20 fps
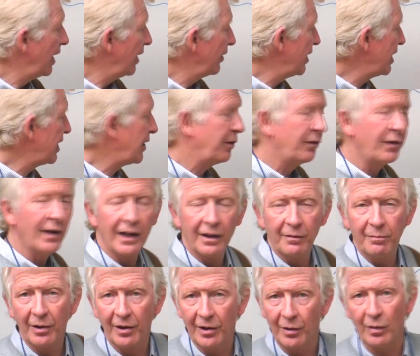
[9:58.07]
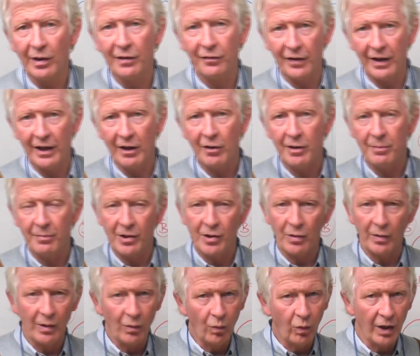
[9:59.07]
This effect, by the way, varied
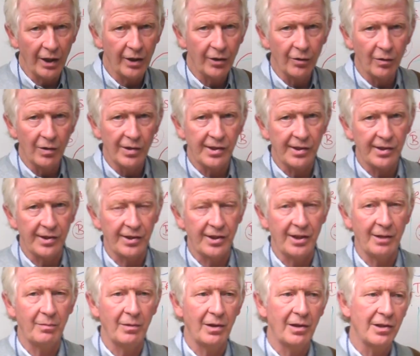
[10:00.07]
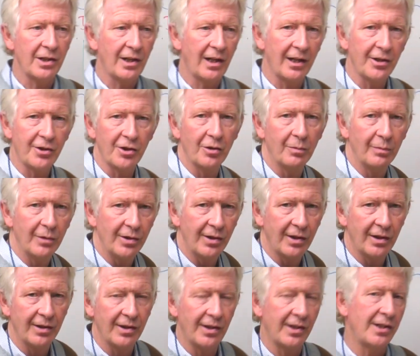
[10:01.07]
between white noise as a stimulus, classical
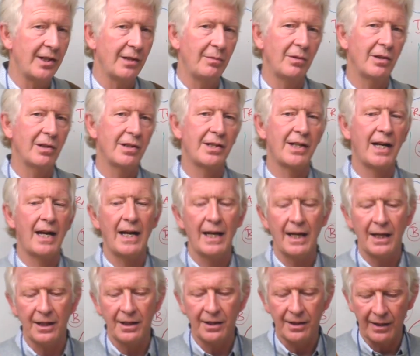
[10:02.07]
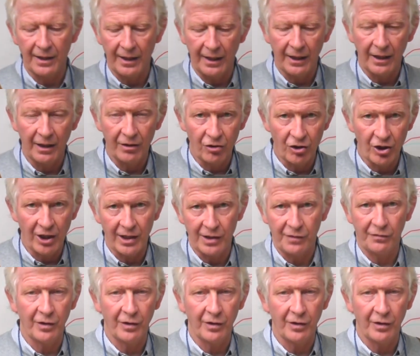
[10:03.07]
music as a stimulus, and jazz